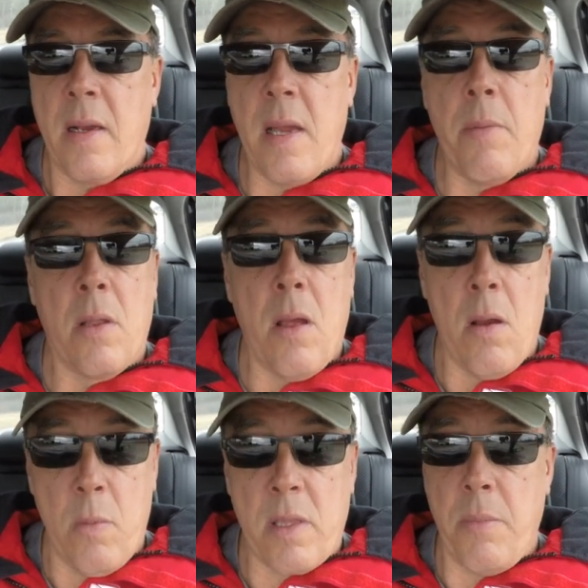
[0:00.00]
come
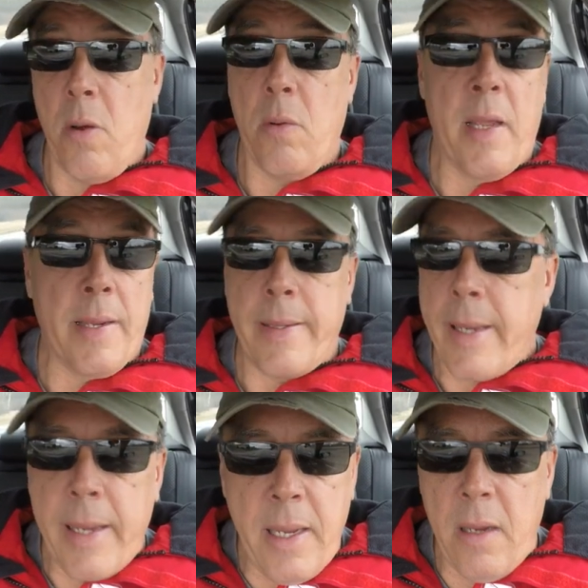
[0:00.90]
along with the boat, like a
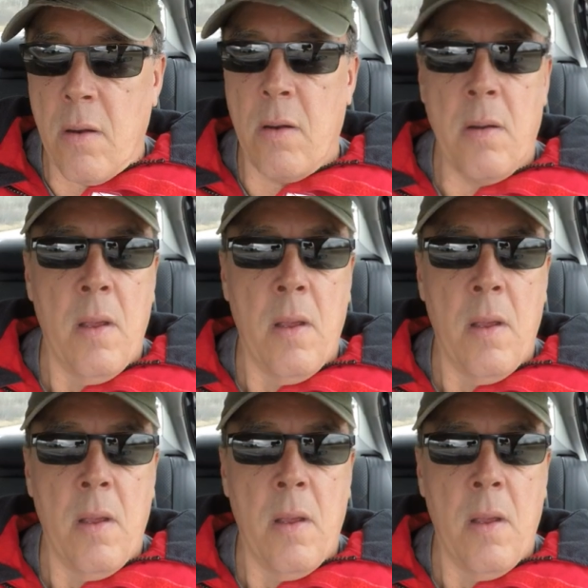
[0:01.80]
dinghy, or